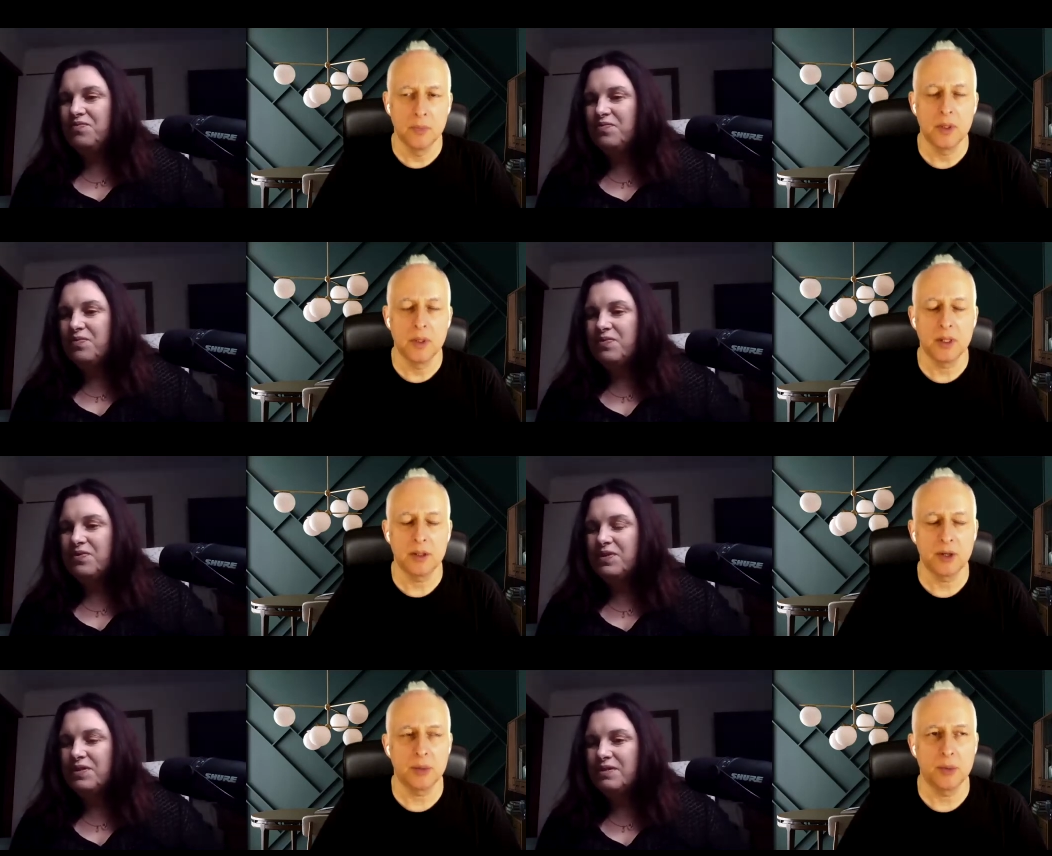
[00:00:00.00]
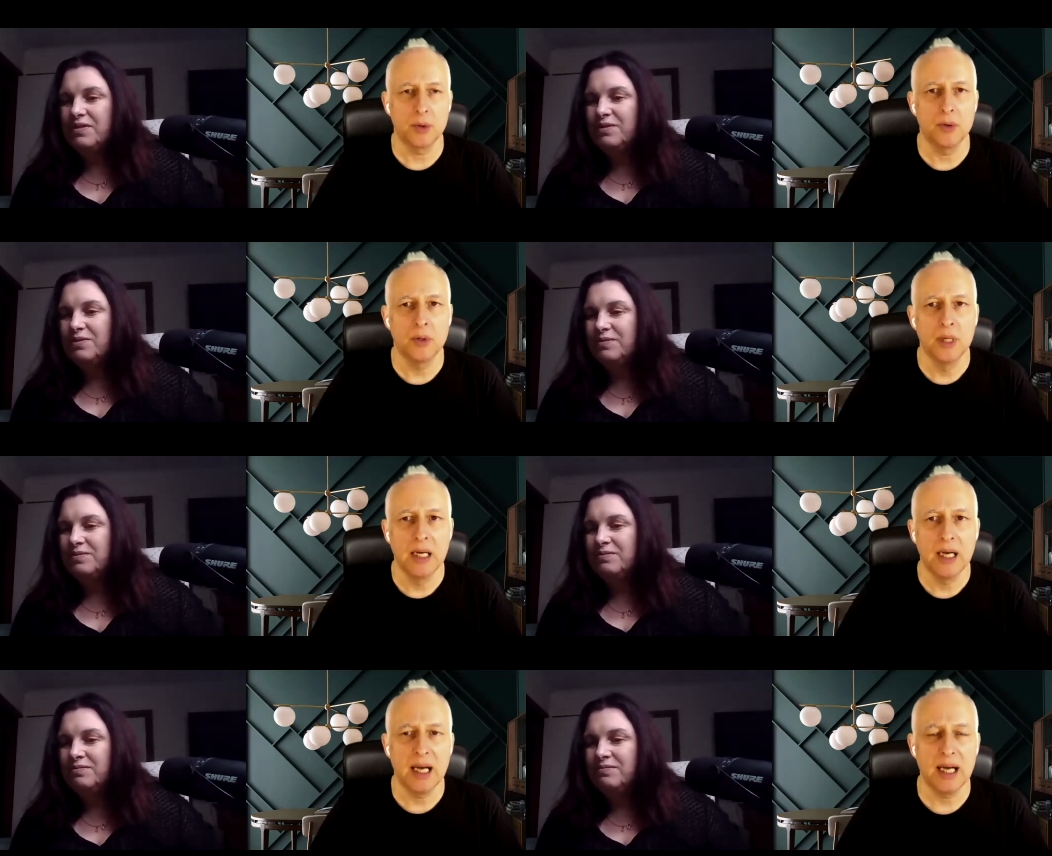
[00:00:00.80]
Speaker 1: incredible
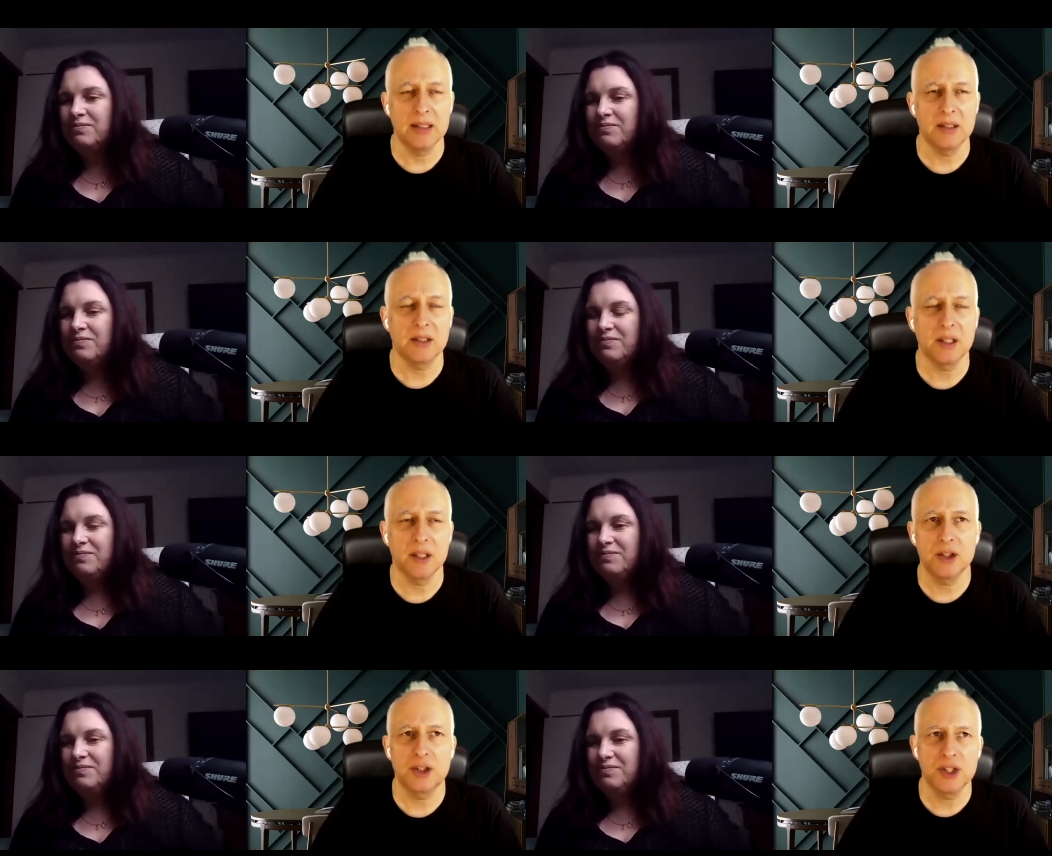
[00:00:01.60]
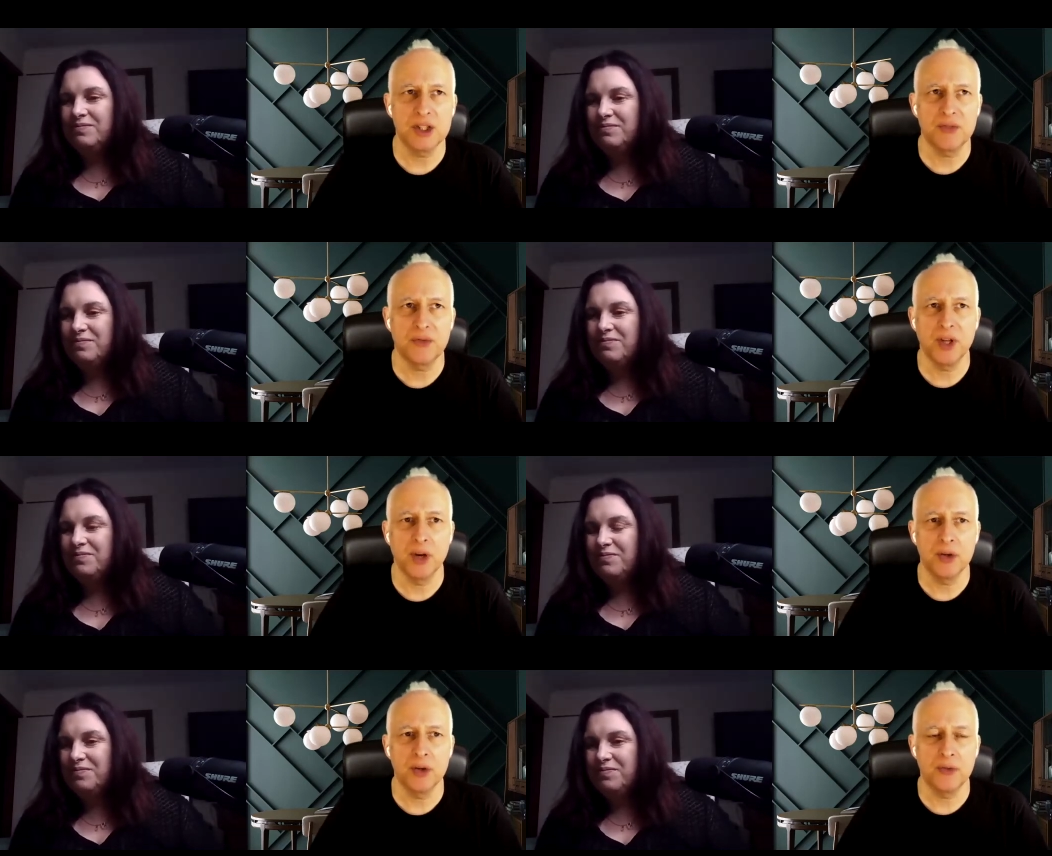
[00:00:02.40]
and just
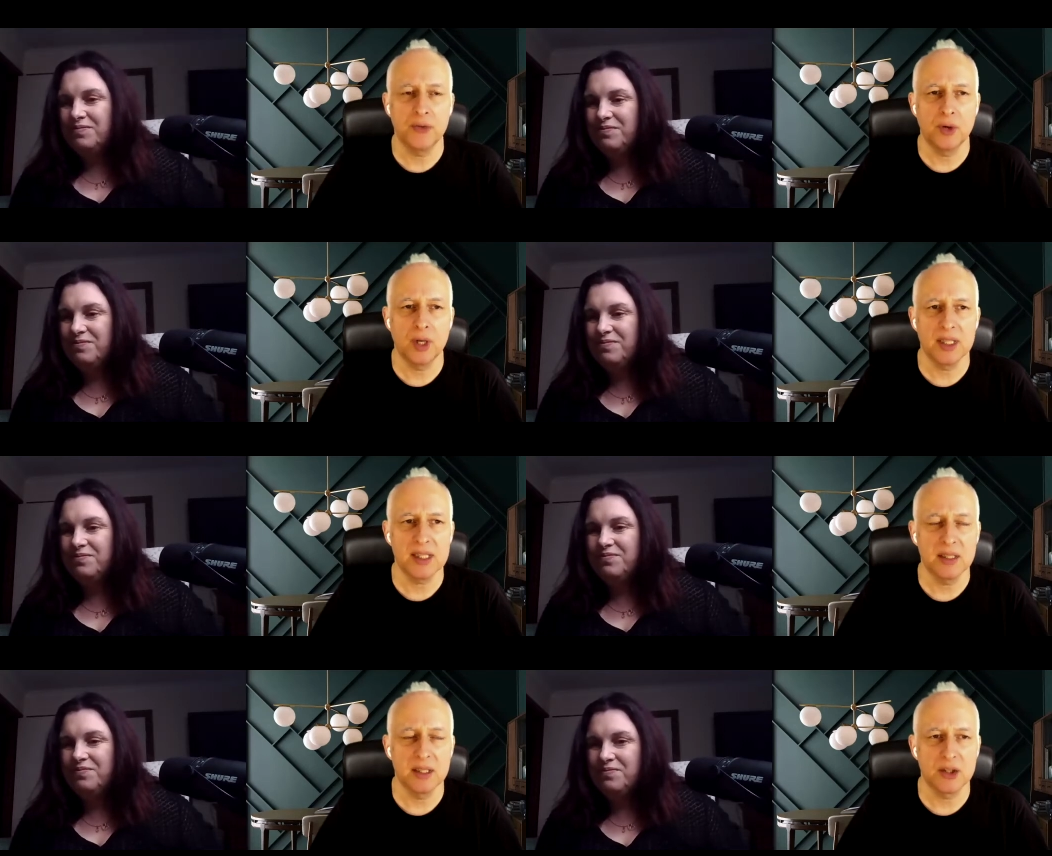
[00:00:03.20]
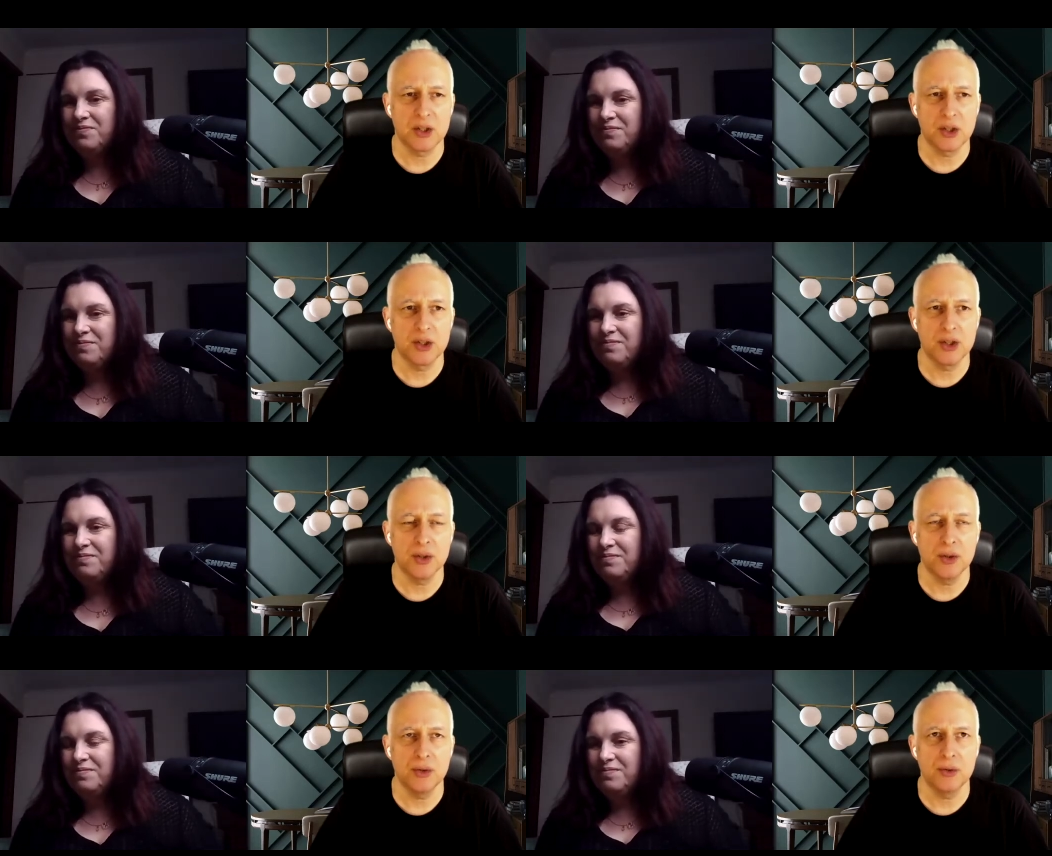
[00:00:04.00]
fiona for our listeners could
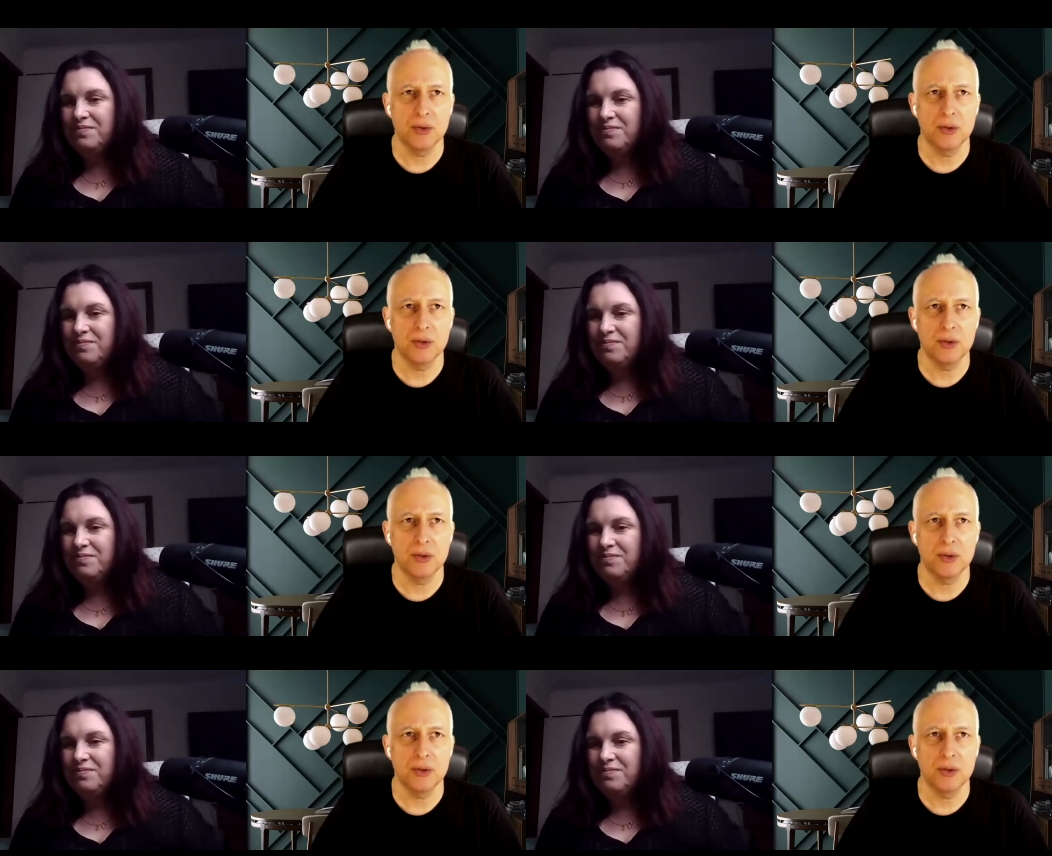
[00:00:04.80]
you